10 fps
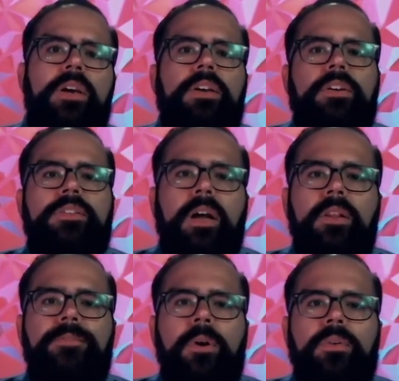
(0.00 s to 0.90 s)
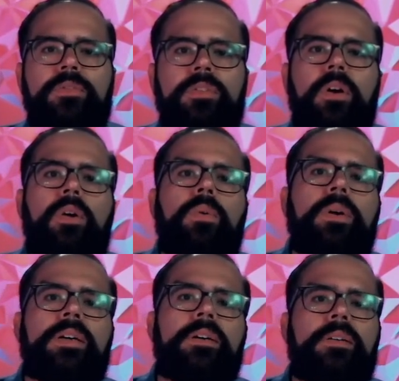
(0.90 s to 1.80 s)
your telephones
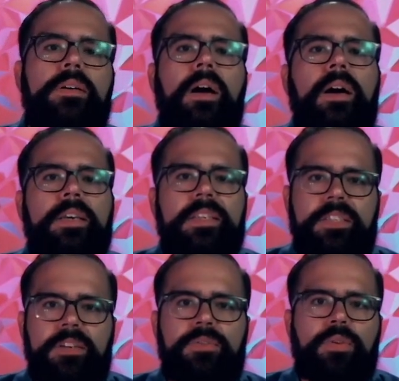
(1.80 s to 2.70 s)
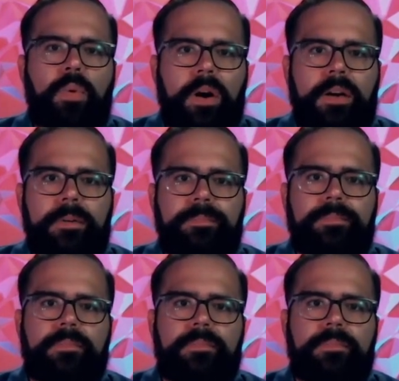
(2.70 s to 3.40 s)
will uh, continue to work.